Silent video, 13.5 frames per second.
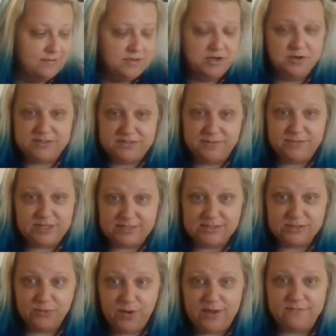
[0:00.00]
Your
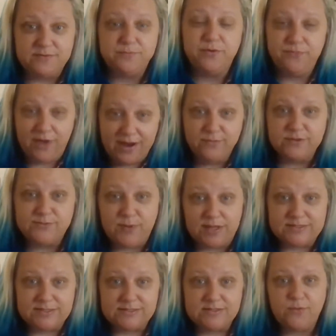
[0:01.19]
objections are waived. Provide
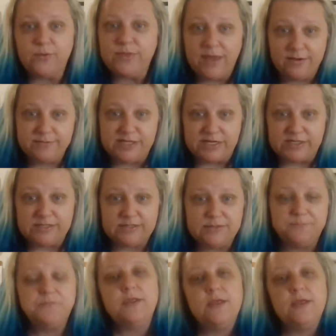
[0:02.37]
responses without objections.